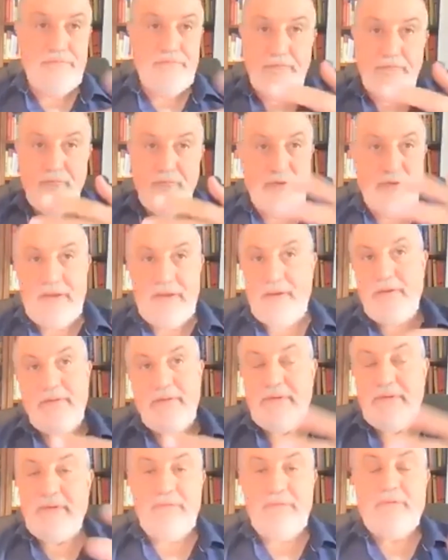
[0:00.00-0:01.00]
we
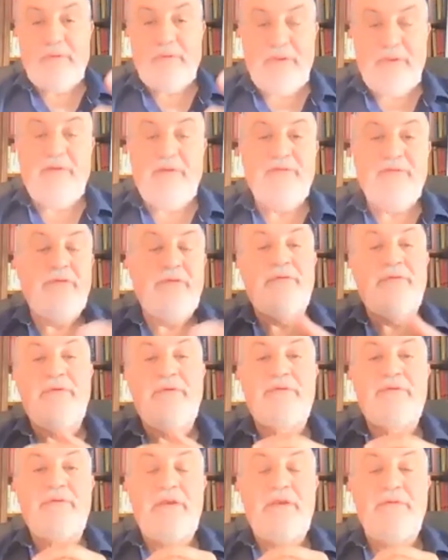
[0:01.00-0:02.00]
what we have to do
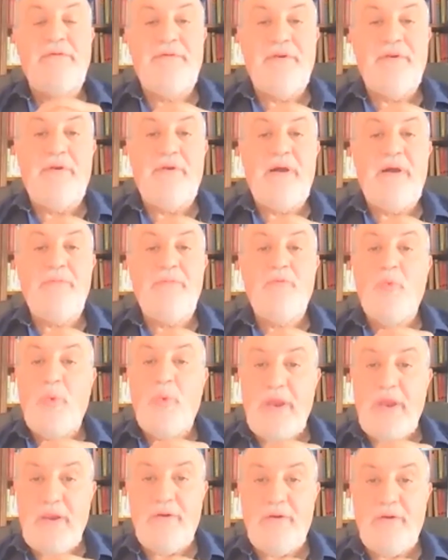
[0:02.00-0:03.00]
is try to figure out
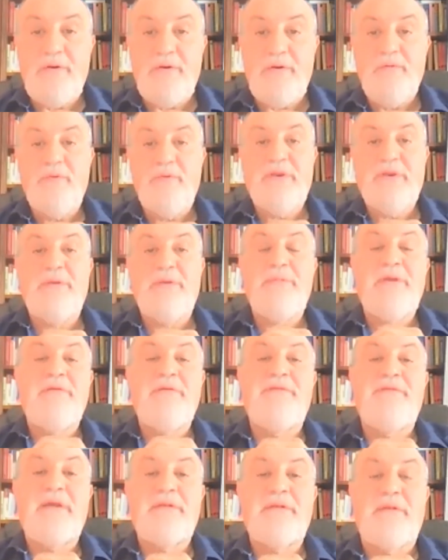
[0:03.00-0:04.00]
where we can be
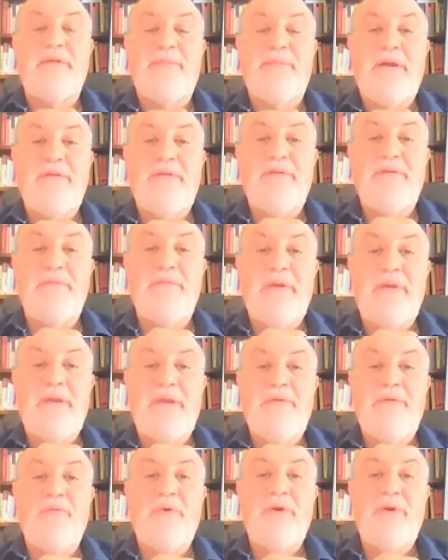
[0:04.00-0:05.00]
affected by them
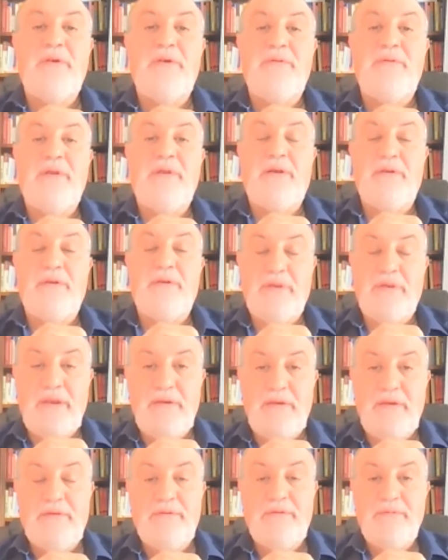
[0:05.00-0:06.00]
and where they are
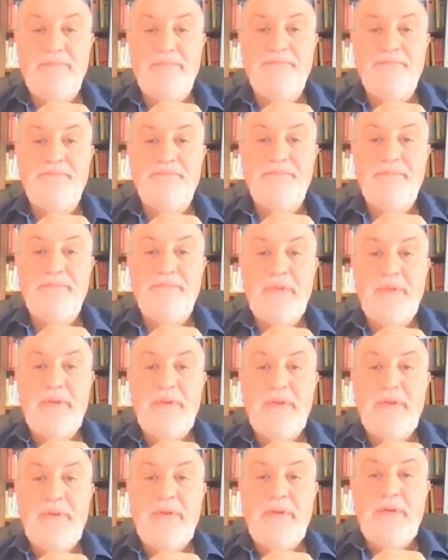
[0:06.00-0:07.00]
located.
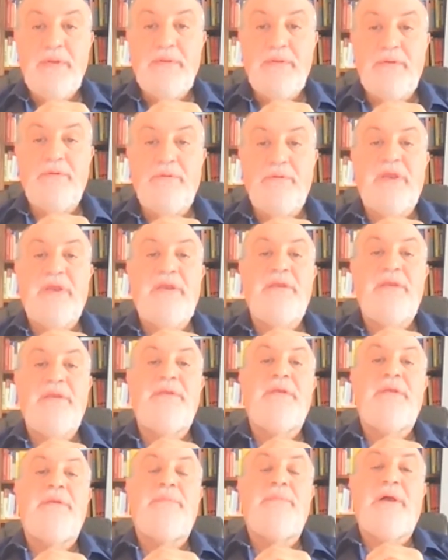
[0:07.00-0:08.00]
They're located
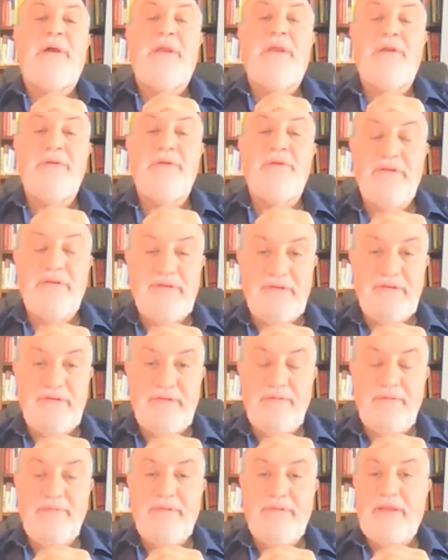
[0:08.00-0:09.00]
in biological
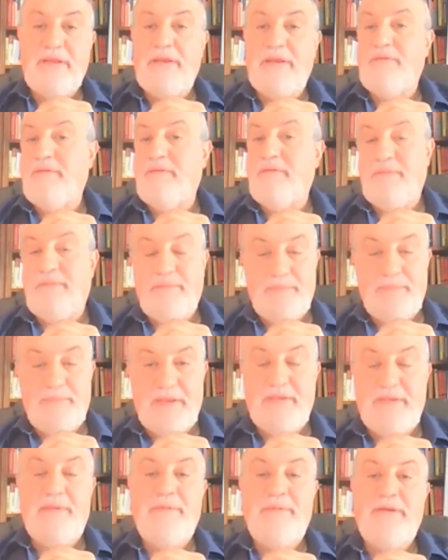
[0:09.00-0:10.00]
systems, like for
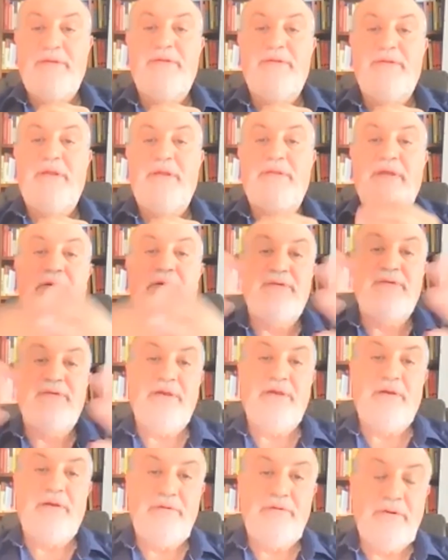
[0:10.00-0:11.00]
pandemics, and that was
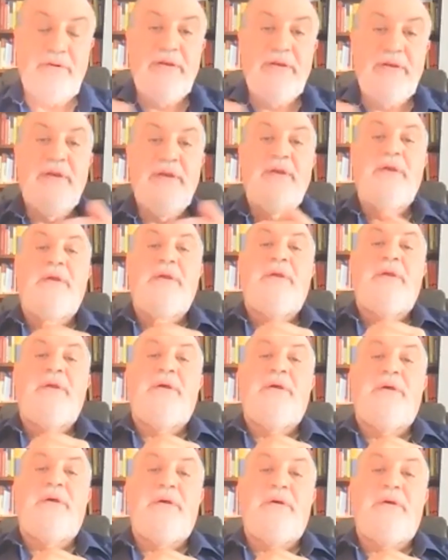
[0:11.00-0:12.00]
our
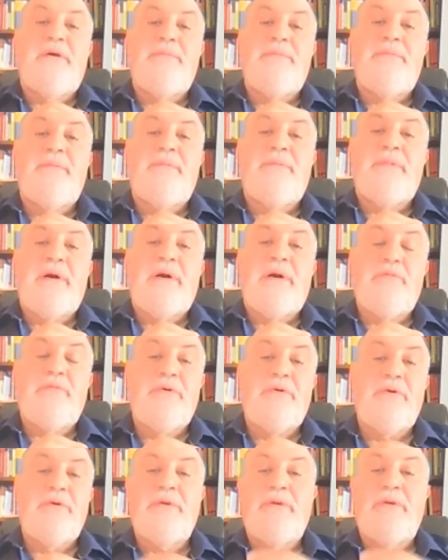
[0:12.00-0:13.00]
um, our
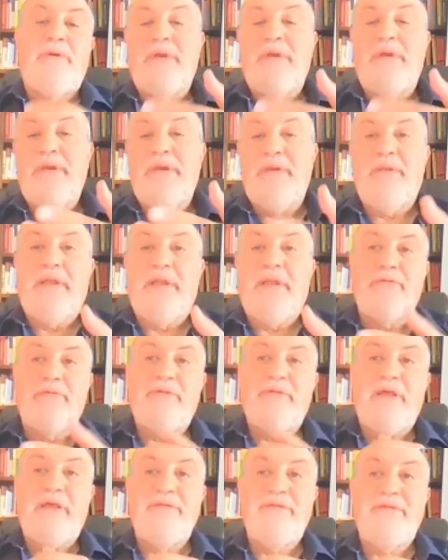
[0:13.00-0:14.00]
work in like
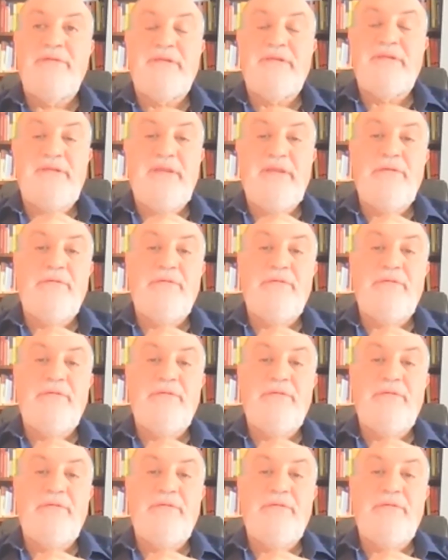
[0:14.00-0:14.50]
2016,